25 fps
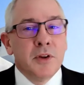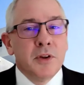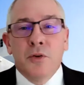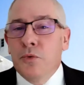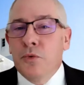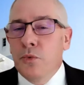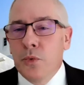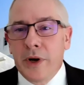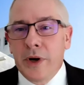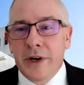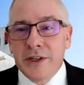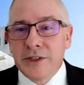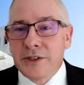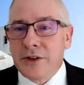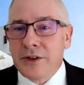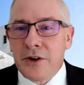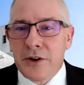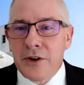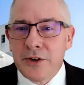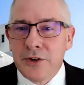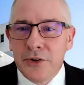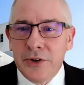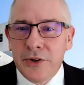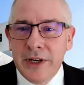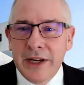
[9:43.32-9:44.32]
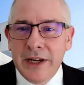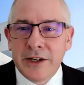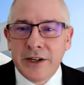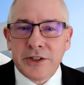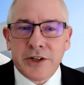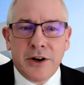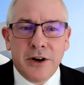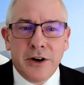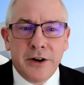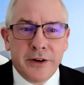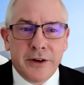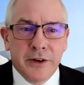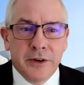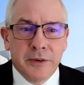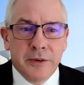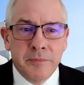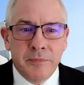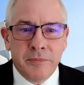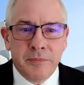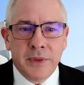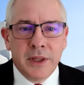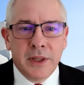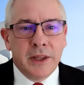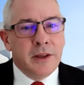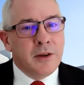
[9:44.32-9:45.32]
what is our unique charter?
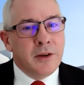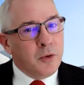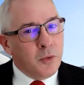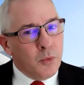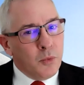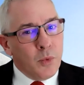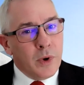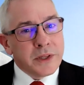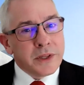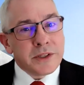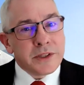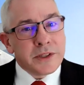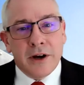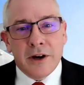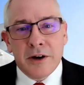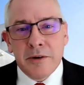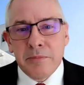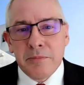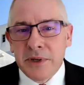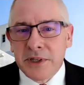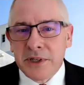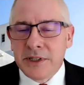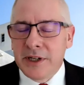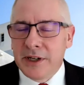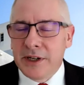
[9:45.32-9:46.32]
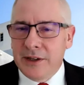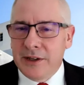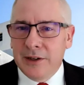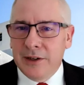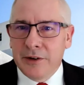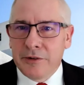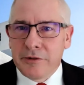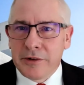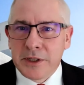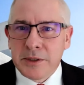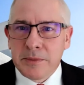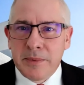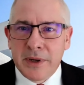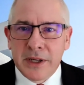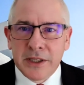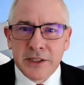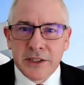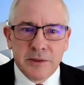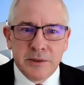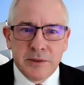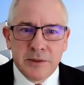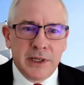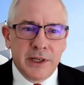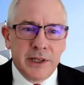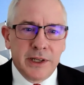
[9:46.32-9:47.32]
What's our particular
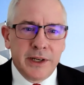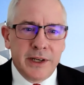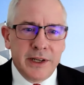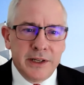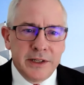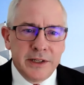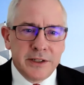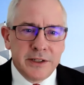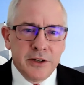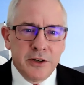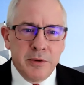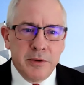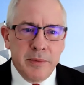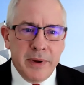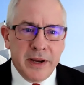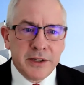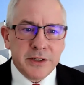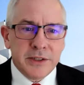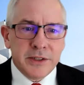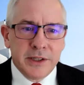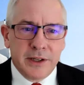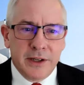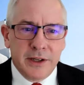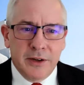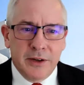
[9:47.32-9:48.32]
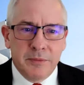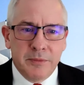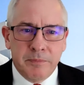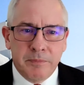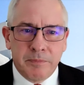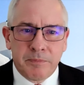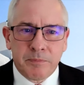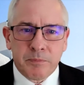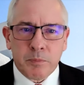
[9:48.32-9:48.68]
responsibility to New Mexico?